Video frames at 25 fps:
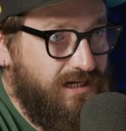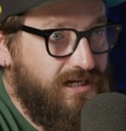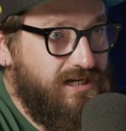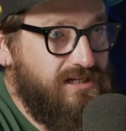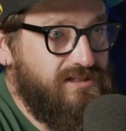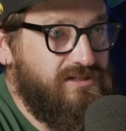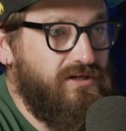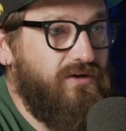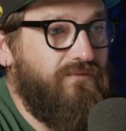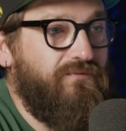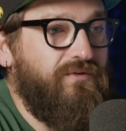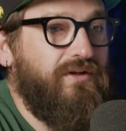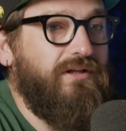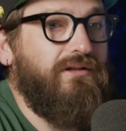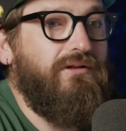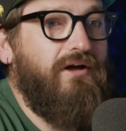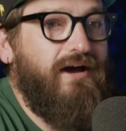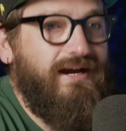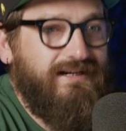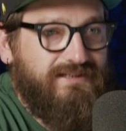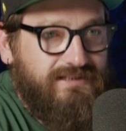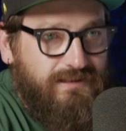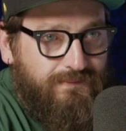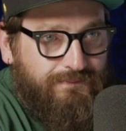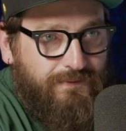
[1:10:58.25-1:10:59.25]
So if you
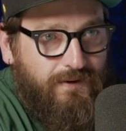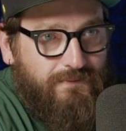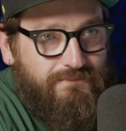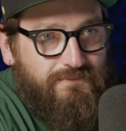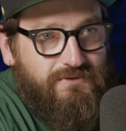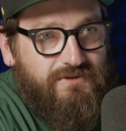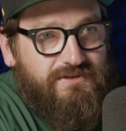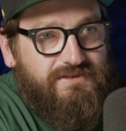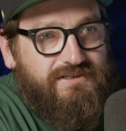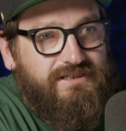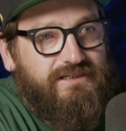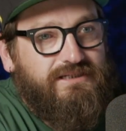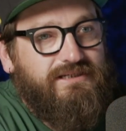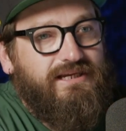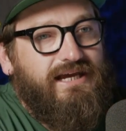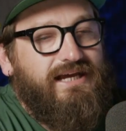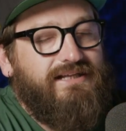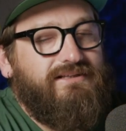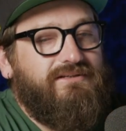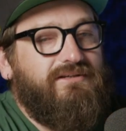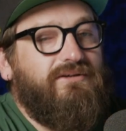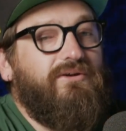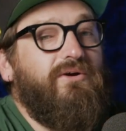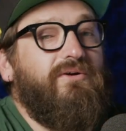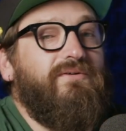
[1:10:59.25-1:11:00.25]
liked hip hop music, you
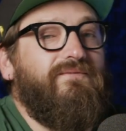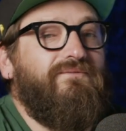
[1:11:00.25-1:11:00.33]
had to go